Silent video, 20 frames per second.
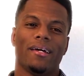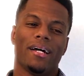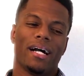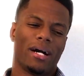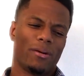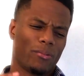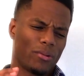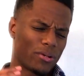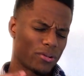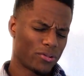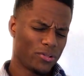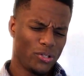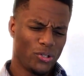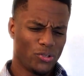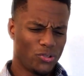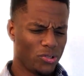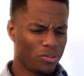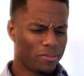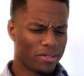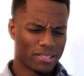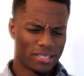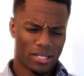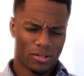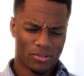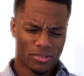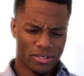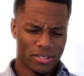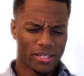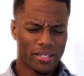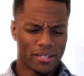I went on YouTube because I
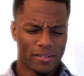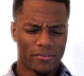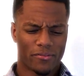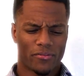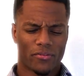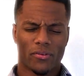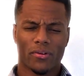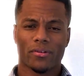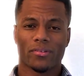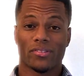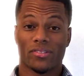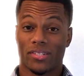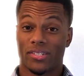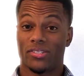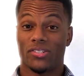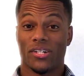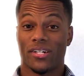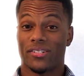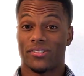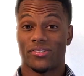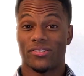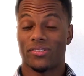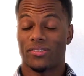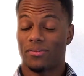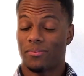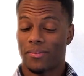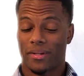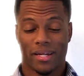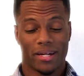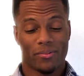was looking for suggestions.
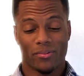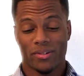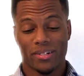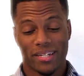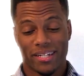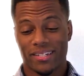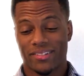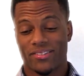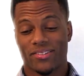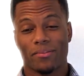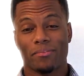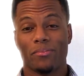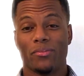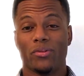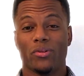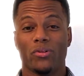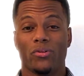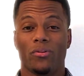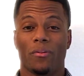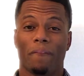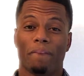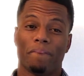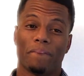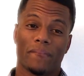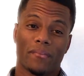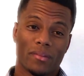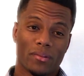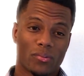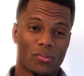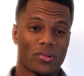I'm like, I want to get something new.
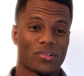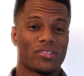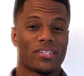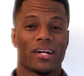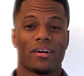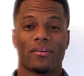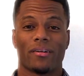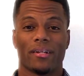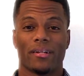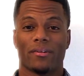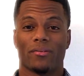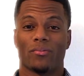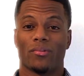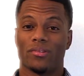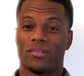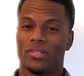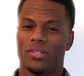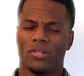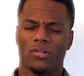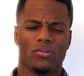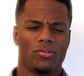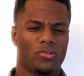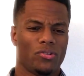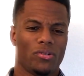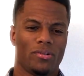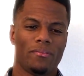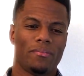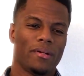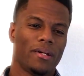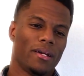What's out here? Went to
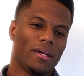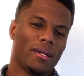YouTube.